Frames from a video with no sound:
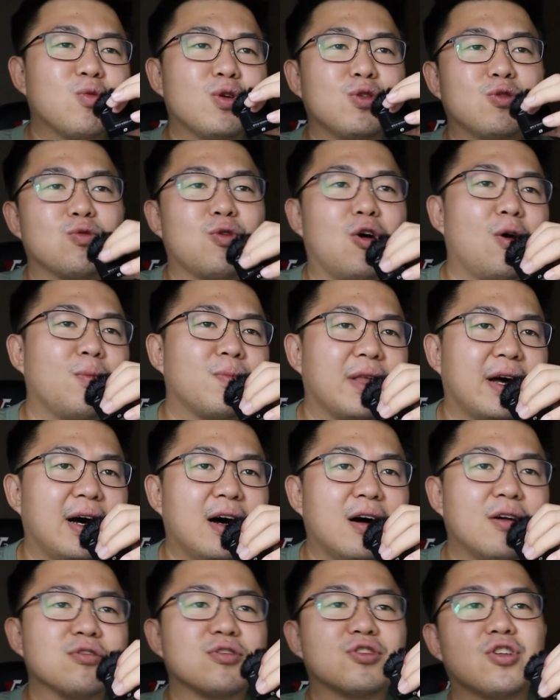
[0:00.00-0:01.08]
want to opt
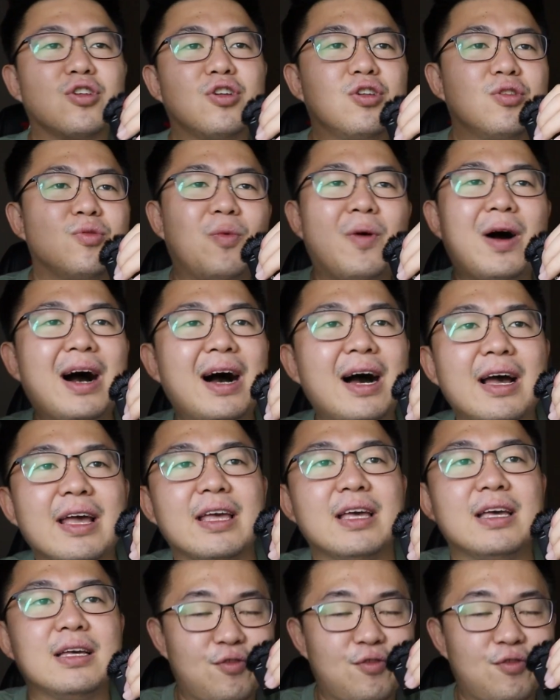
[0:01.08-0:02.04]
out, Sean, why?